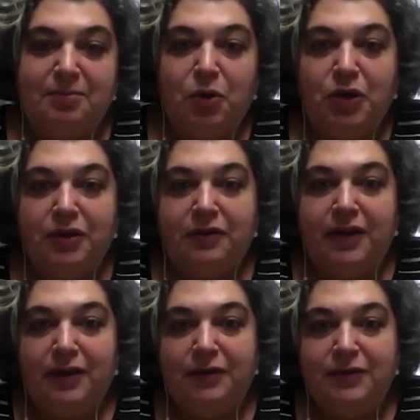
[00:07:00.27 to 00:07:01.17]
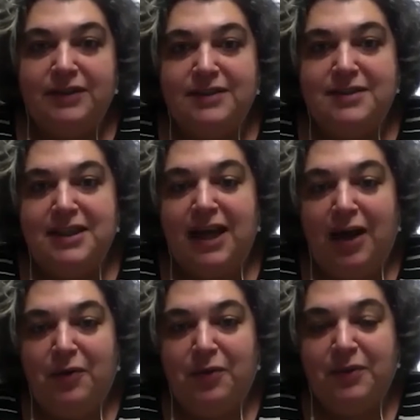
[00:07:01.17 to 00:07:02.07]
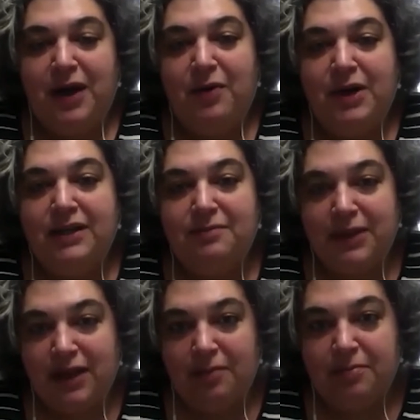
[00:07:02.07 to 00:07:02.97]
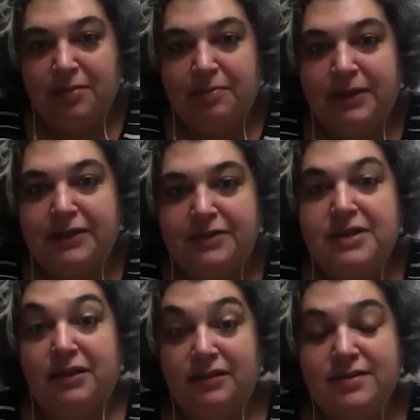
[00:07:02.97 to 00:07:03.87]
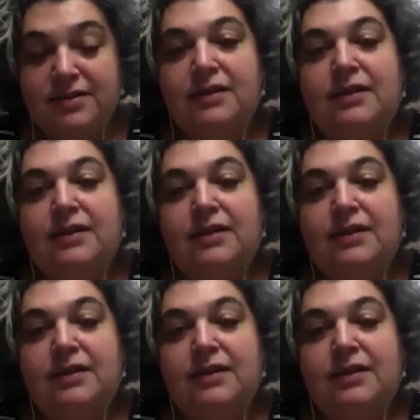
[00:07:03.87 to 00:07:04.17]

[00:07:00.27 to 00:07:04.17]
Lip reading: poking around see how I can pick up better skills.